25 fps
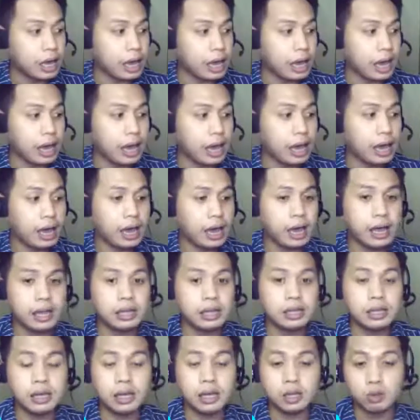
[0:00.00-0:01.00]

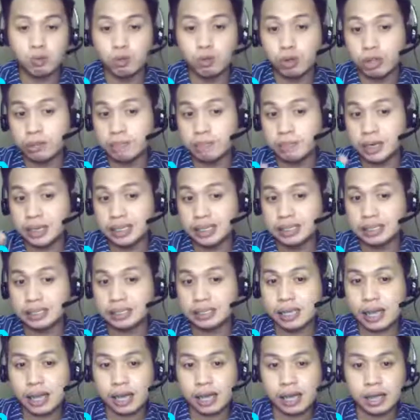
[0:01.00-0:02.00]
and it will be
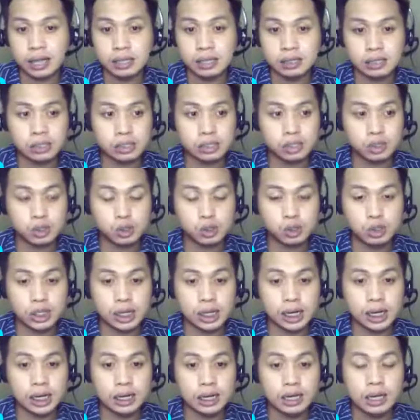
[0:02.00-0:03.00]
sent to
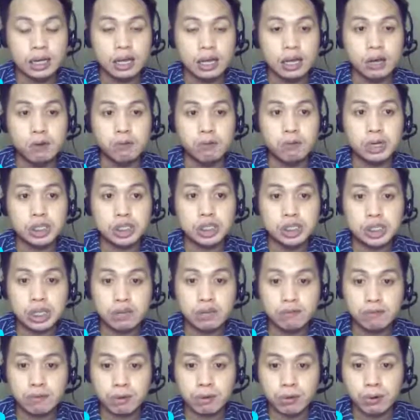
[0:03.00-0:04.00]
the
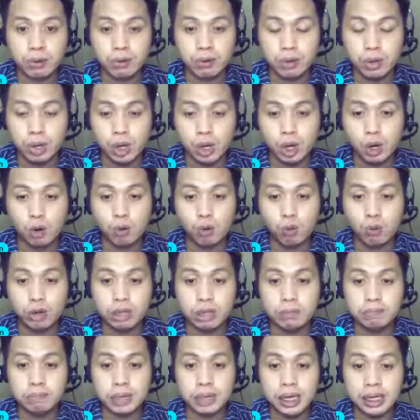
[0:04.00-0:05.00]
receiver who
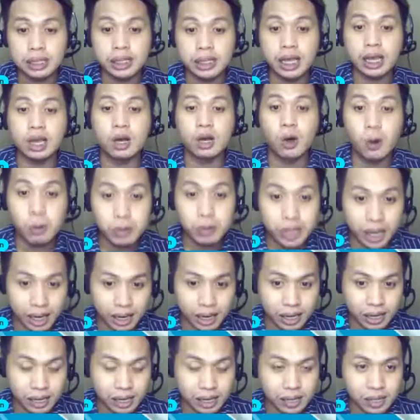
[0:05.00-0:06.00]
will be
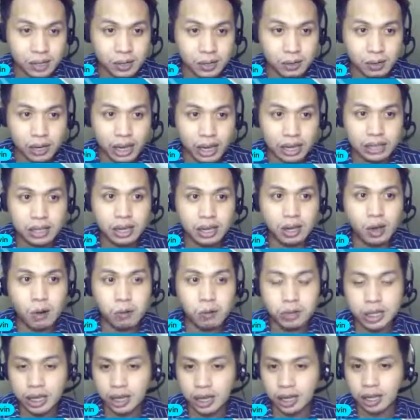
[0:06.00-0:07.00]
decoding. Okay,
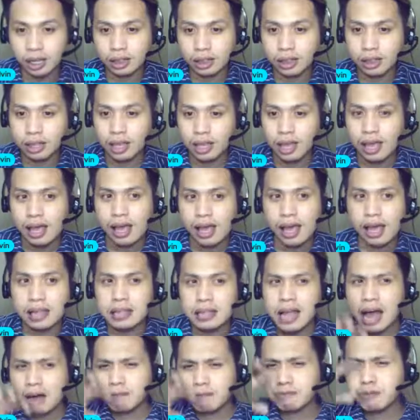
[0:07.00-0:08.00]
decoding it.
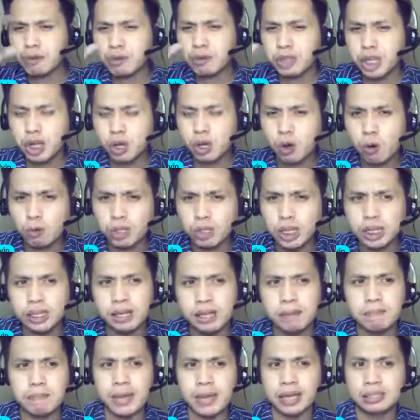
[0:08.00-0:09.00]
And after decoding
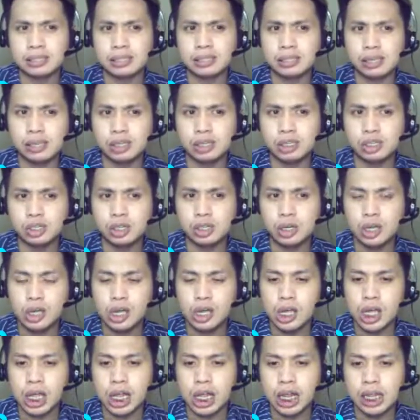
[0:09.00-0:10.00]
the message,
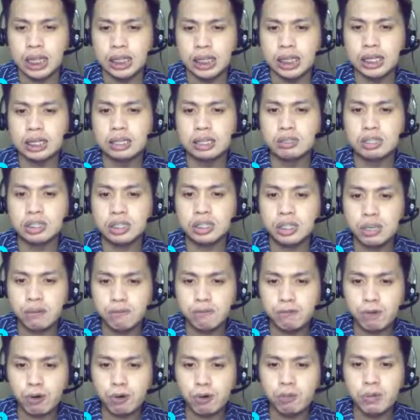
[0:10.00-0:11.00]
the
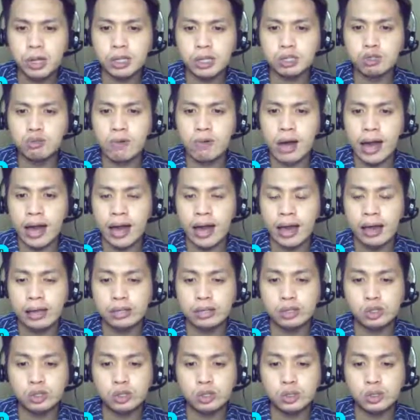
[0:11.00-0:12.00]
receiver will
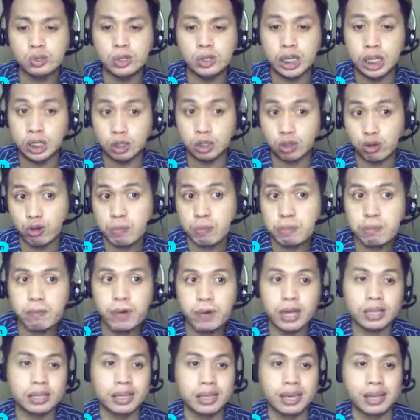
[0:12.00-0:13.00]
try to
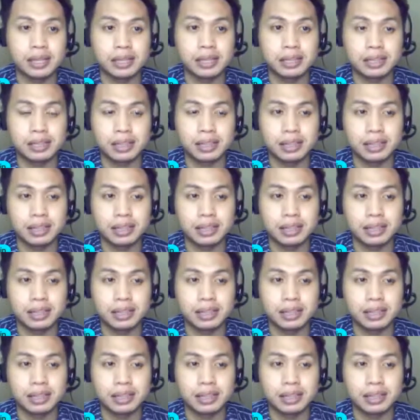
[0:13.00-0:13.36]
interpret it.